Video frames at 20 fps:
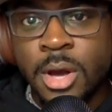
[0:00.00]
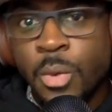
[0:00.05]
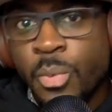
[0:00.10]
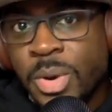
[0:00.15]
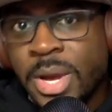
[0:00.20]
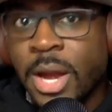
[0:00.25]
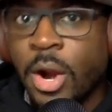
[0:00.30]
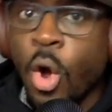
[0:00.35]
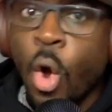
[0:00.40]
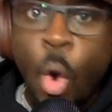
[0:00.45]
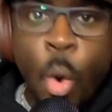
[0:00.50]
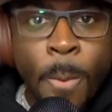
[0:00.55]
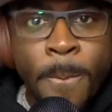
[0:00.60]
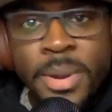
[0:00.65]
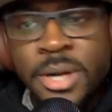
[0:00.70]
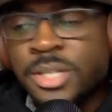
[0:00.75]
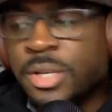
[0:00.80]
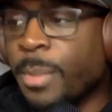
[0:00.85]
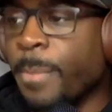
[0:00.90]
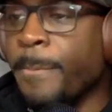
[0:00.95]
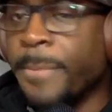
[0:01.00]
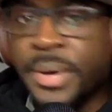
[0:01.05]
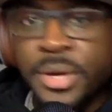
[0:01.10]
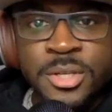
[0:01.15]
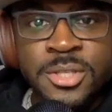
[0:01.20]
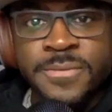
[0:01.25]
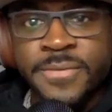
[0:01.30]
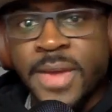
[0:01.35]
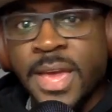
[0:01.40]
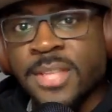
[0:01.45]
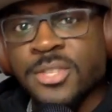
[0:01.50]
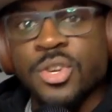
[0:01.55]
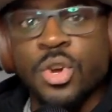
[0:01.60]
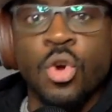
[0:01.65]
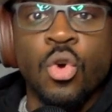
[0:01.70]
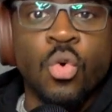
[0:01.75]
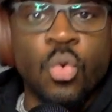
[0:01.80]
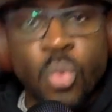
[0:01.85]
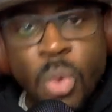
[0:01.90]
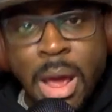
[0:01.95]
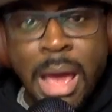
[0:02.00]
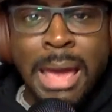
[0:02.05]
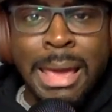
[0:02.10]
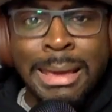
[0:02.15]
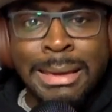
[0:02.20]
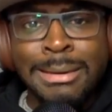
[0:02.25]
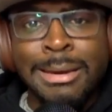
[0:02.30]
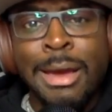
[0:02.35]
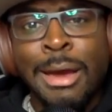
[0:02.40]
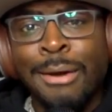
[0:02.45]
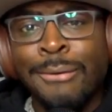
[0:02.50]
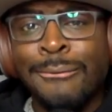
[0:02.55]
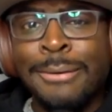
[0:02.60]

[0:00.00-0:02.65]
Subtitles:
We got a whole bunch of Bills fans crying.